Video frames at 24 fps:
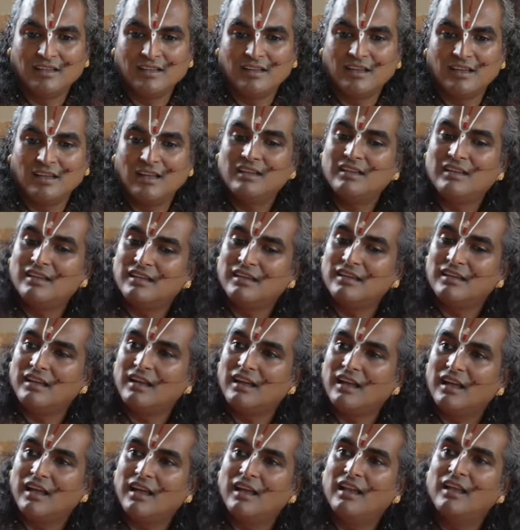it
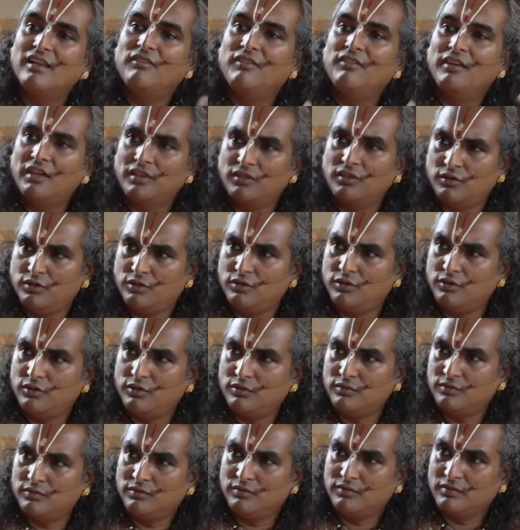elevates you,
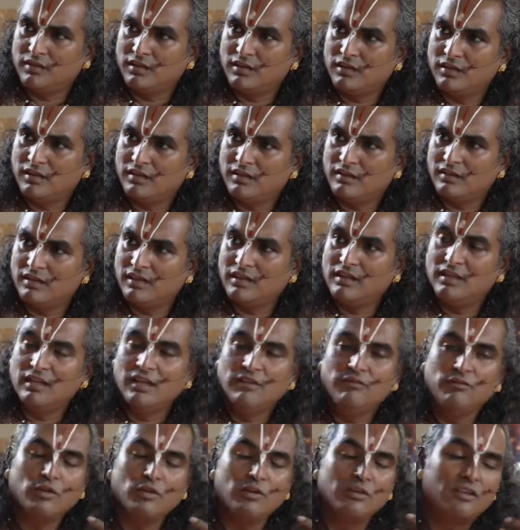you know. It
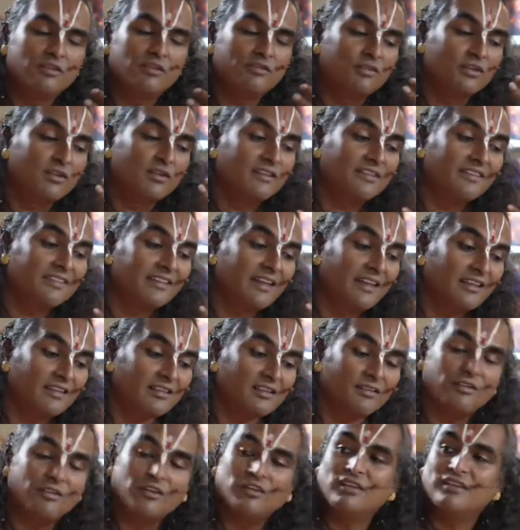gives you a different sense
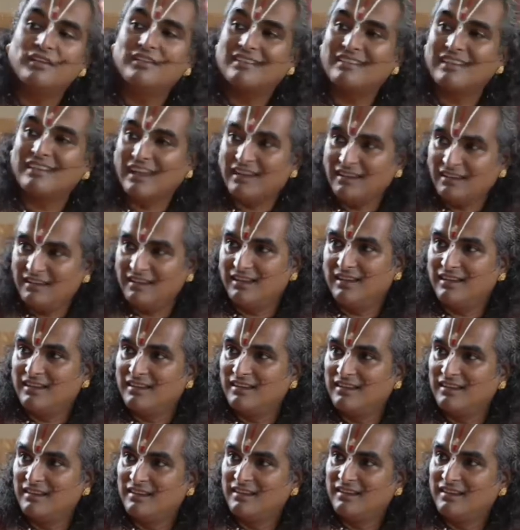of understanding.
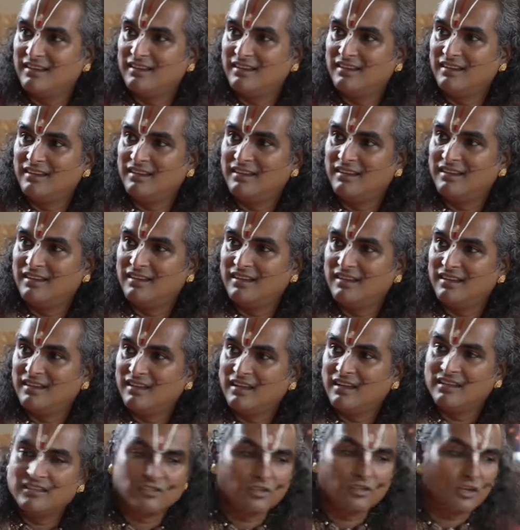
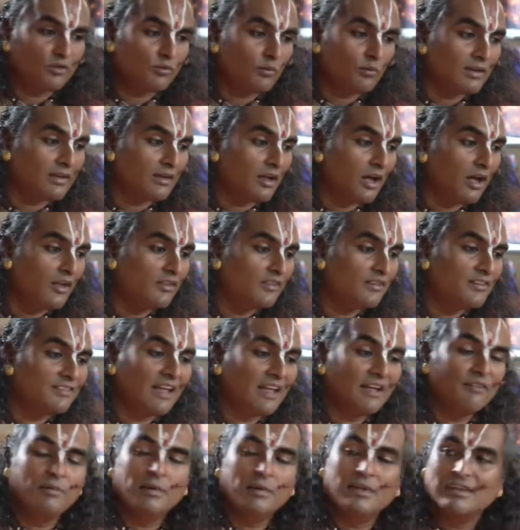It's not what others
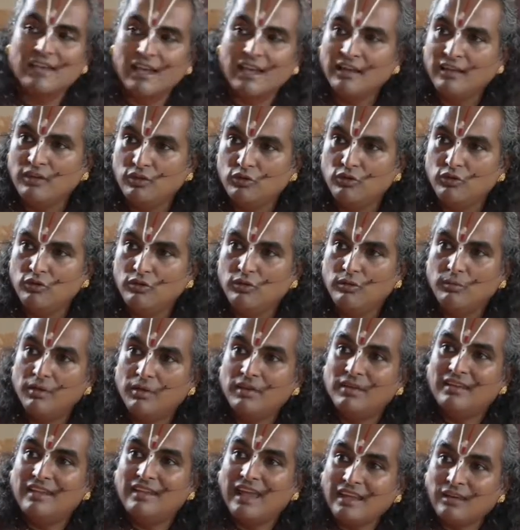have been telling you, but
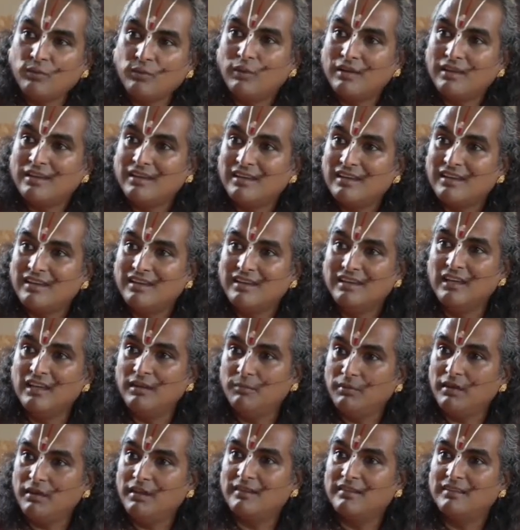that what deep
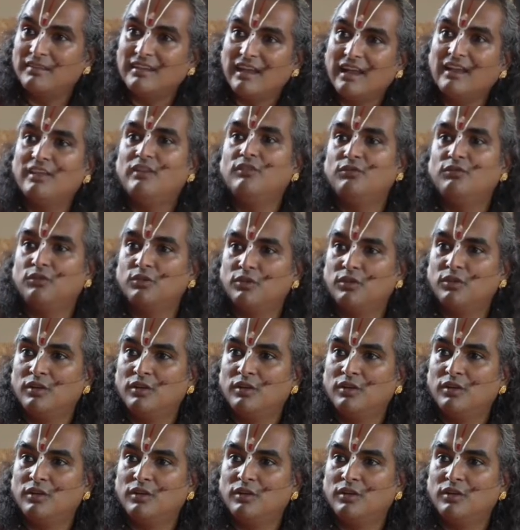inside of you.